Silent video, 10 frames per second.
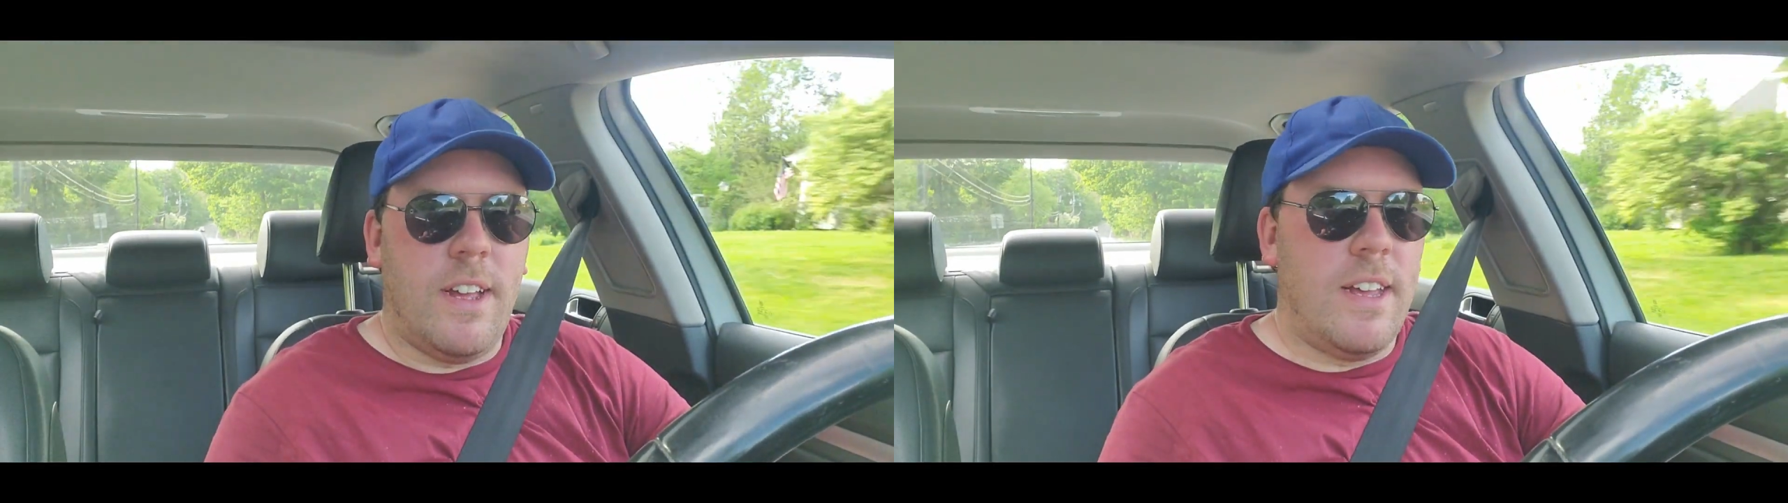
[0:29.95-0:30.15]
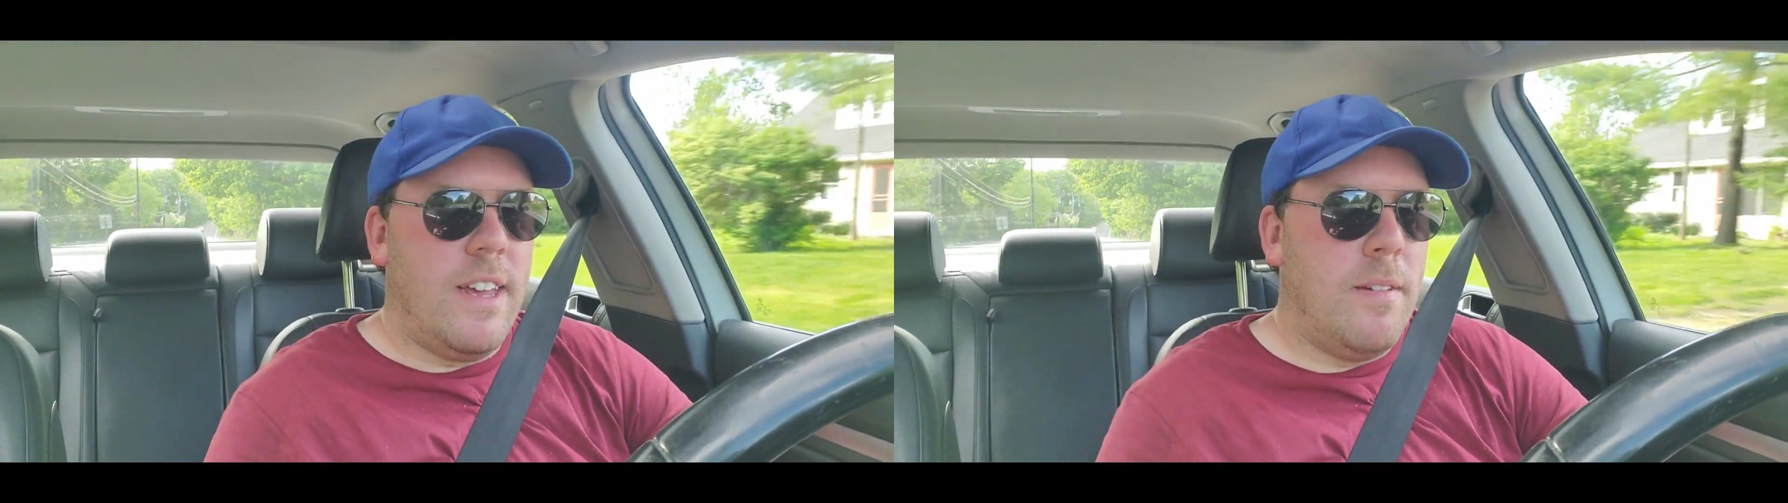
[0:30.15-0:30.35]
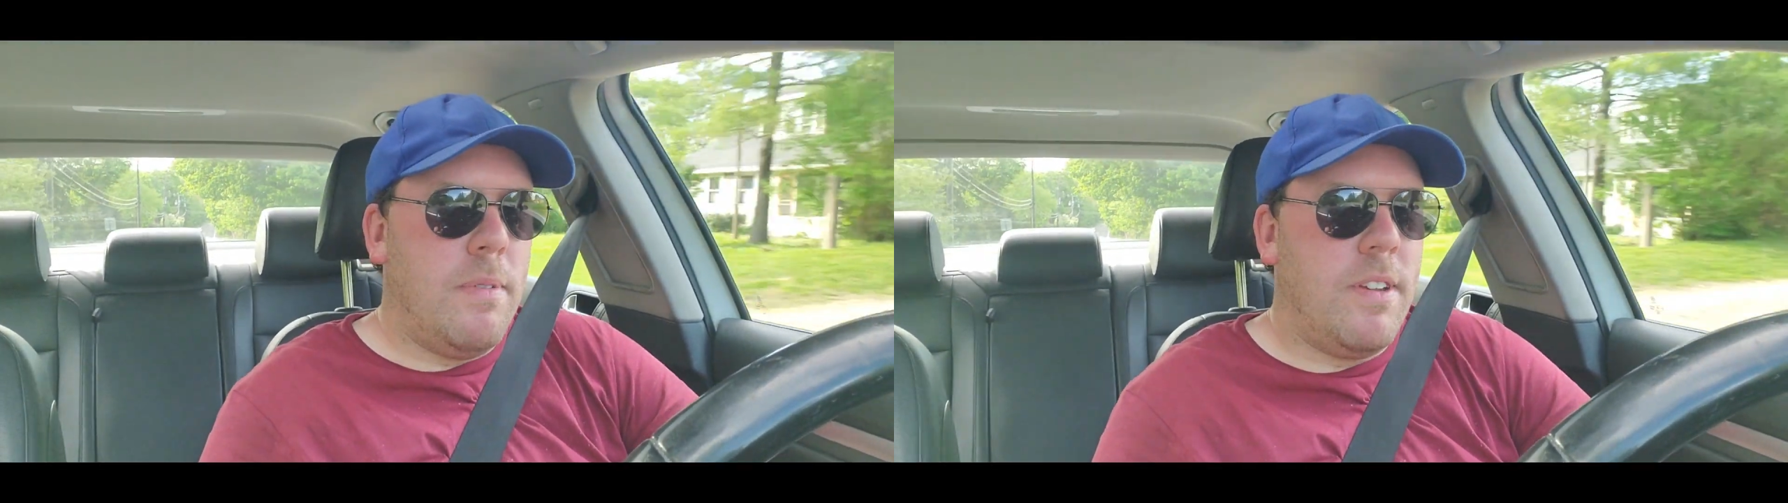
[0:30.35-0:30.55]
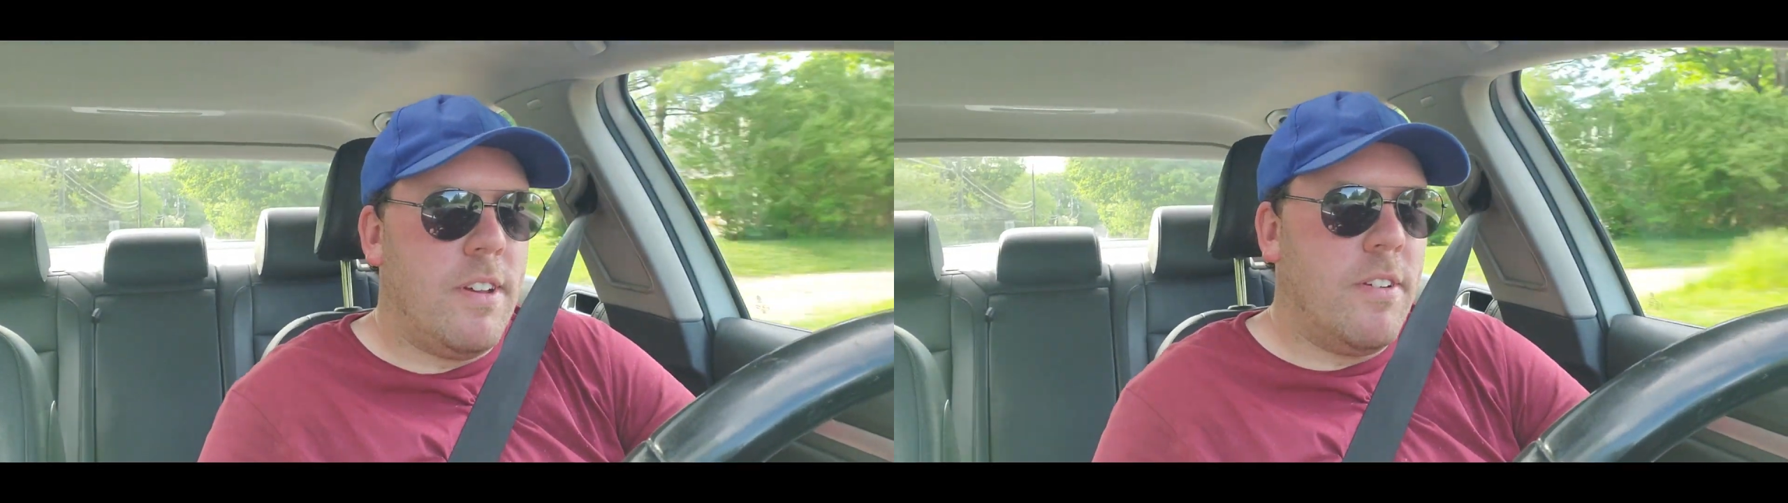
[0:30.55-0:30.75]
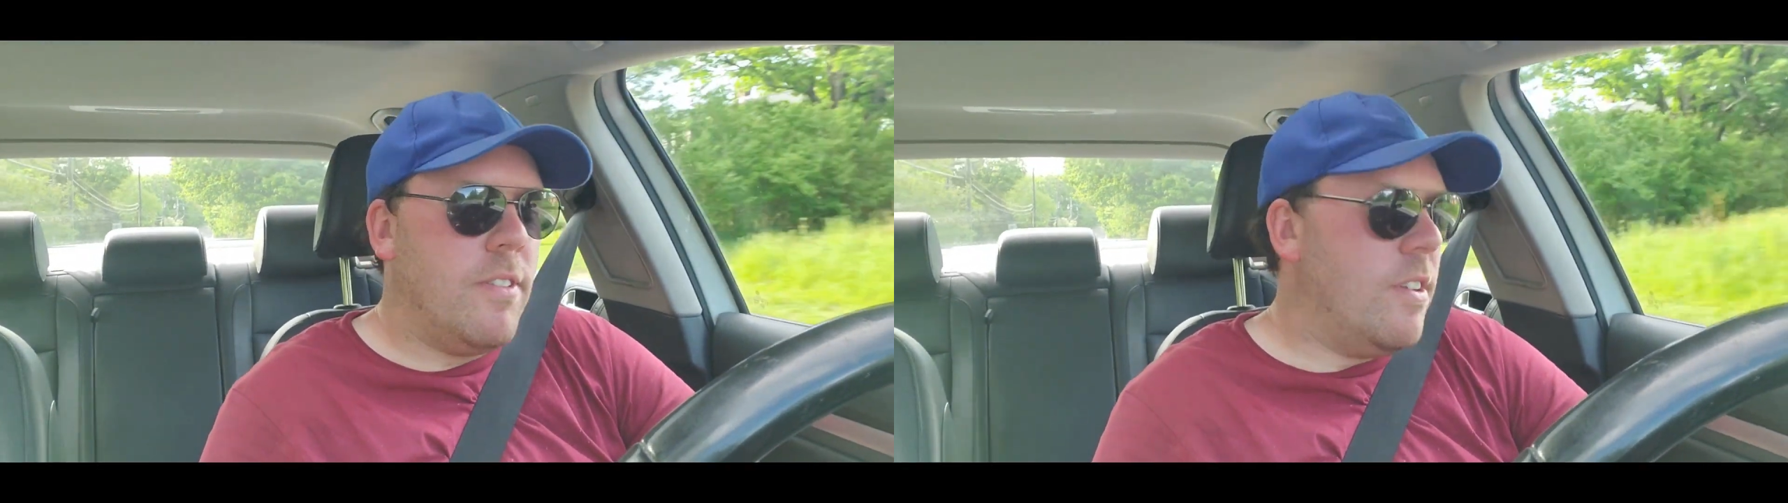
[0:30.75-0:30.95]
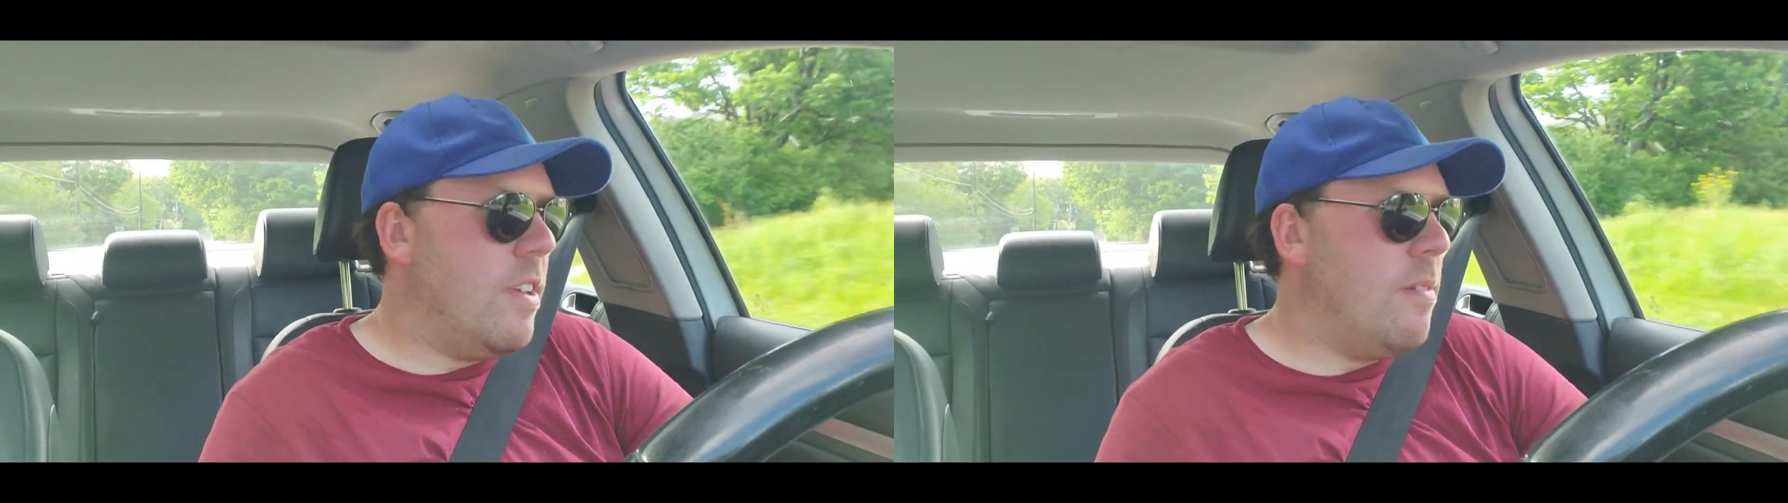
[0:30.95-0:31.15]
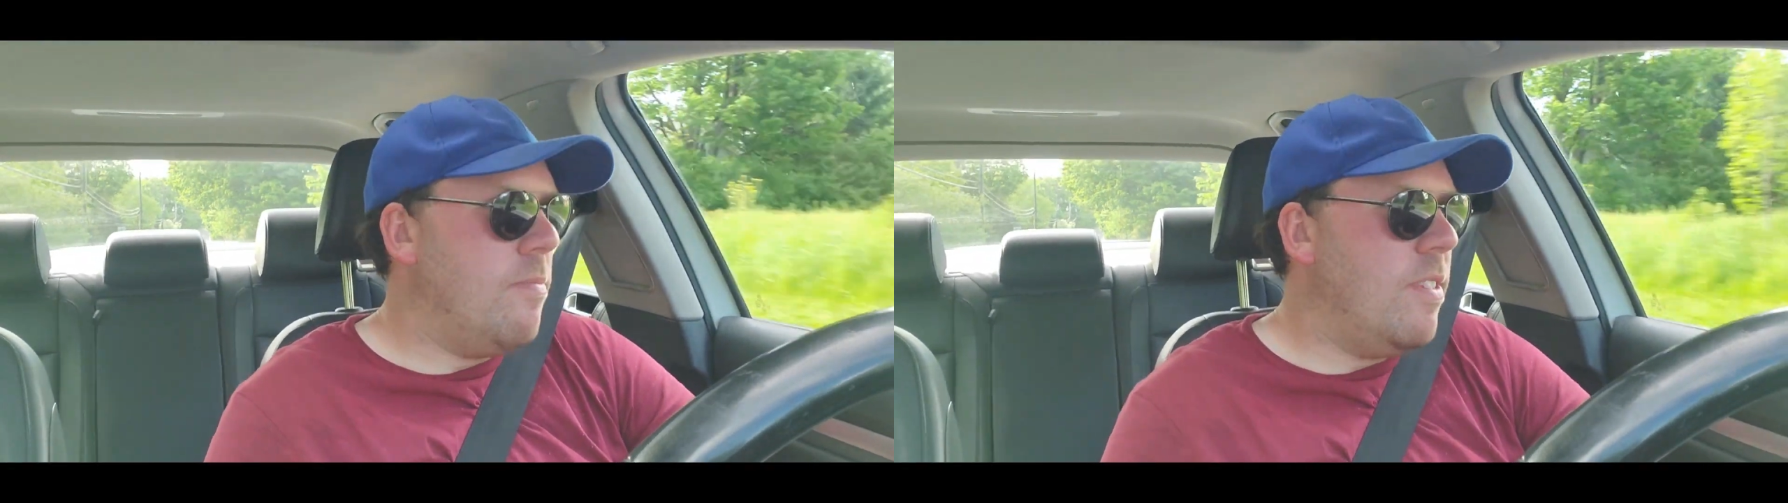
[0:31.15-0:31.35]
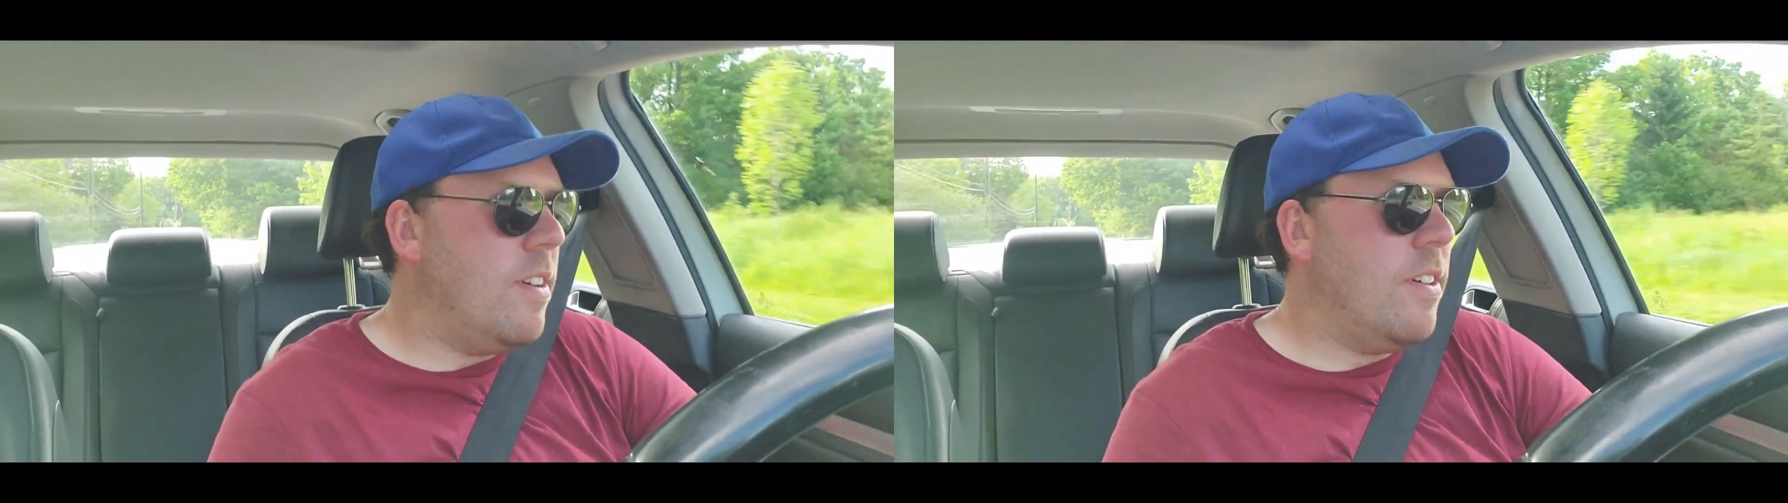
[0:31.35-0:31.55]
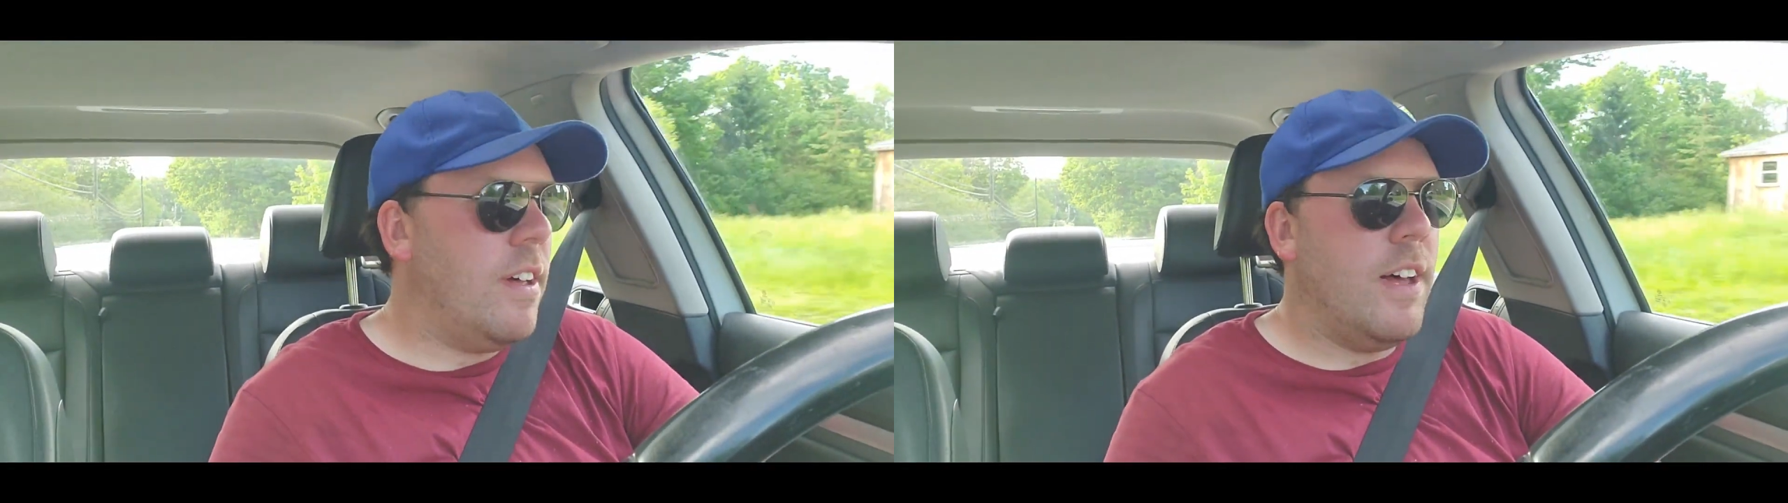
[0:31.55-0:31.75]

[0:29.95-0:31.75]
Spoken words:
I can't be stuck with the same vehicle.